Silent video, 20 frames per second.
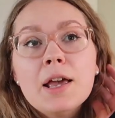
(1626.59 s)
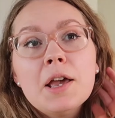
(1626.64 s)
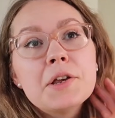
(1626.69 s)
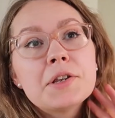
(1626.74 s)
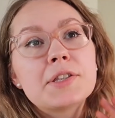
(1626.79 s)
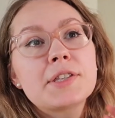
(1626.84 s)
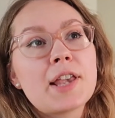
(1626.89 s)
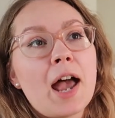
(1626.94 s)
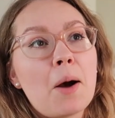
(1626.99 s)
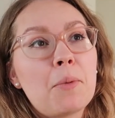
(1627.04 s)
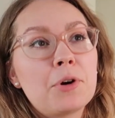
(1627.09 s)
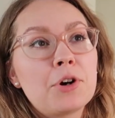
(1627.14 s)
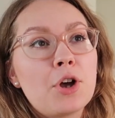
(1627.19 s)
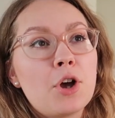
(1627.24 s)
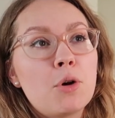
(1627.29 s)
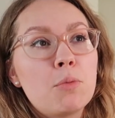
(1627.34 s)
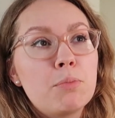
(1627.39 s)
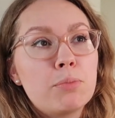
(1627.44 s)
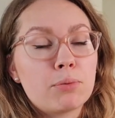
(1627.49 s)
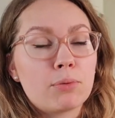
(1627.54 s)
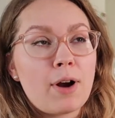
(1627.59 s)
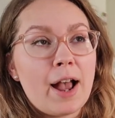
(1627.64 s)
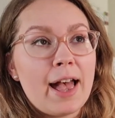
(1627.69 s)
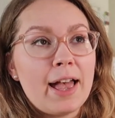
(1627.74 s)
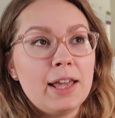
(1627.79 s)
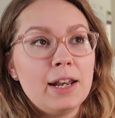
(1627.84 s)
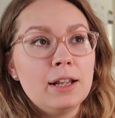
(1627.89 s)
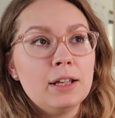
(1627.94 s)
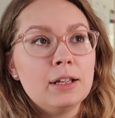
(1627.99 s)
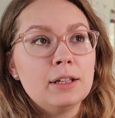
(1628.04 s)
sourdough
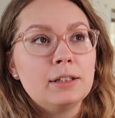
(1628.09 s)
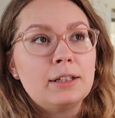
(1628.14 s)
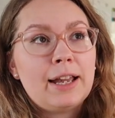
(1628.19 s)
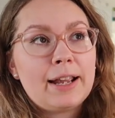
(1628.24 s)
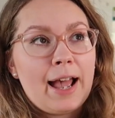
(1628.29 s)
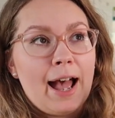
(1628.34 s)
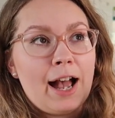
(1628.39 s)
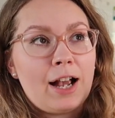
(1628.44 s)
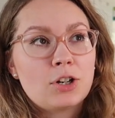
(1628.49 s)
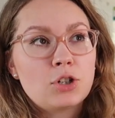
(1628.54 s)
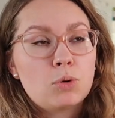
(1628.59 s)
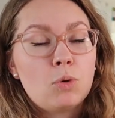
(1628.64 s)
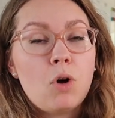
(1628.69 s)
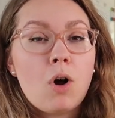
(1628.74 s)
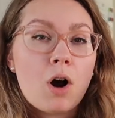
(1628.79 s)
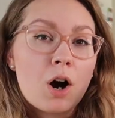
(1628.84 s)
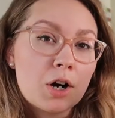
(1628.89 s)
bread like actual